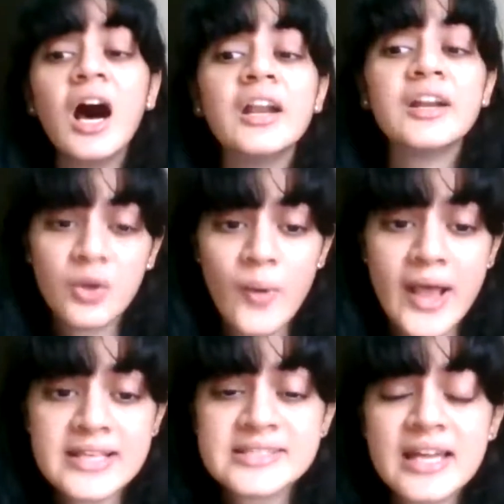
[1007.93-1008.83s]
a
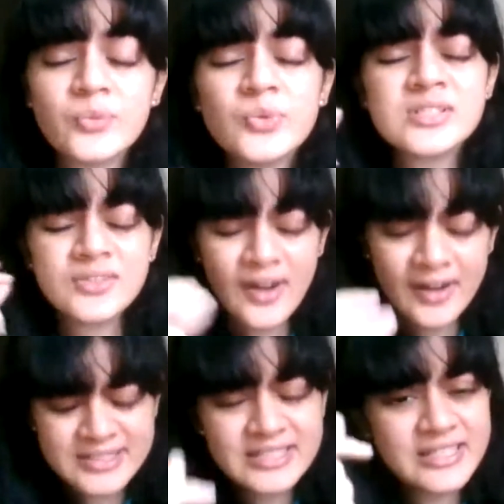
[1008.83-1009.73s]
request that was
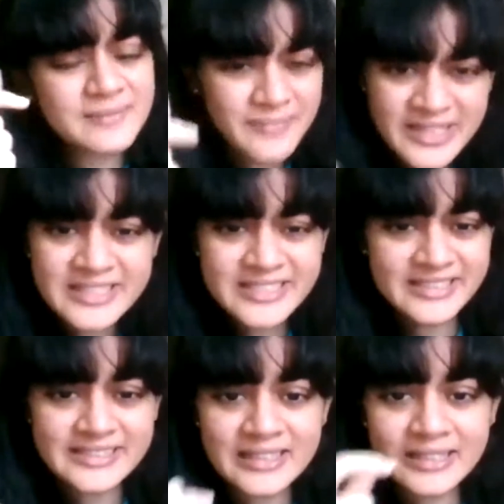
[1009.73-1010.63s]
granted
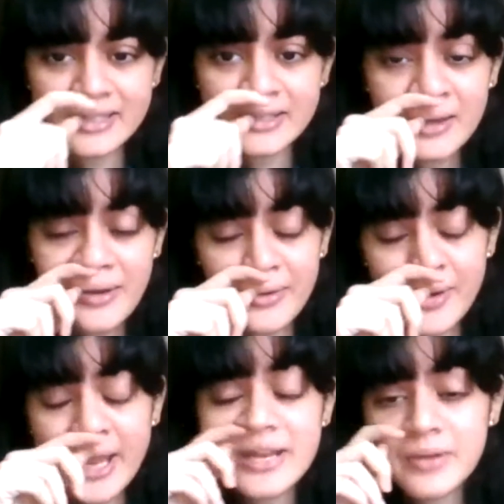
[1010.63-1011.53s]
immediately.
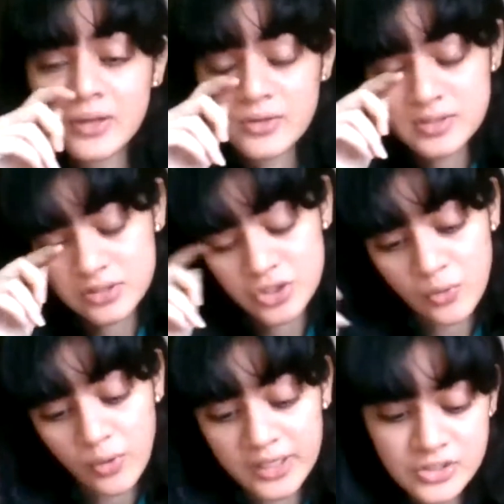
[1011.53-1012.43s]
Right, because she
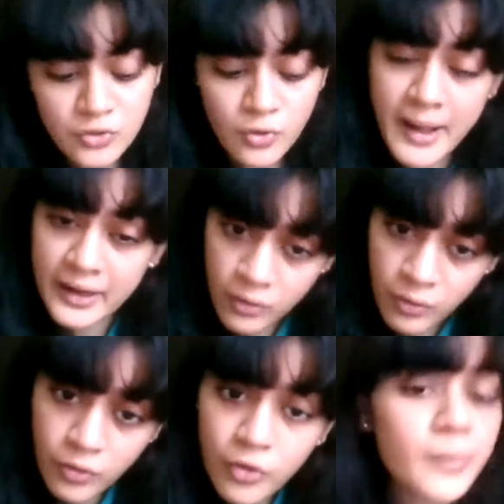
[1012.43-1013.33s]
wanted to go back
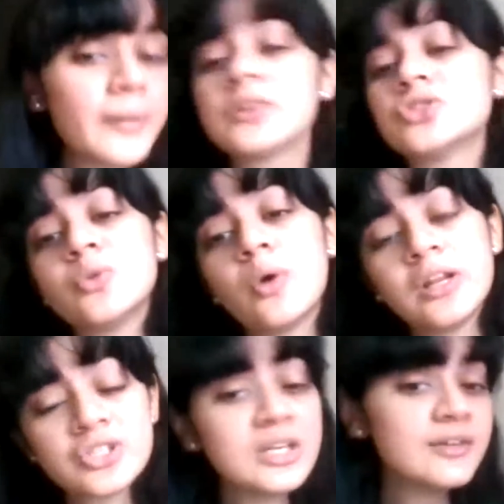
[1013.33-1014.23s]
home and she
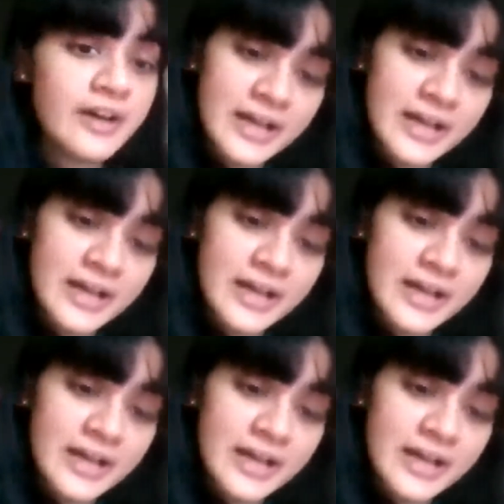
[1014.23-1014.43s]
wanted to live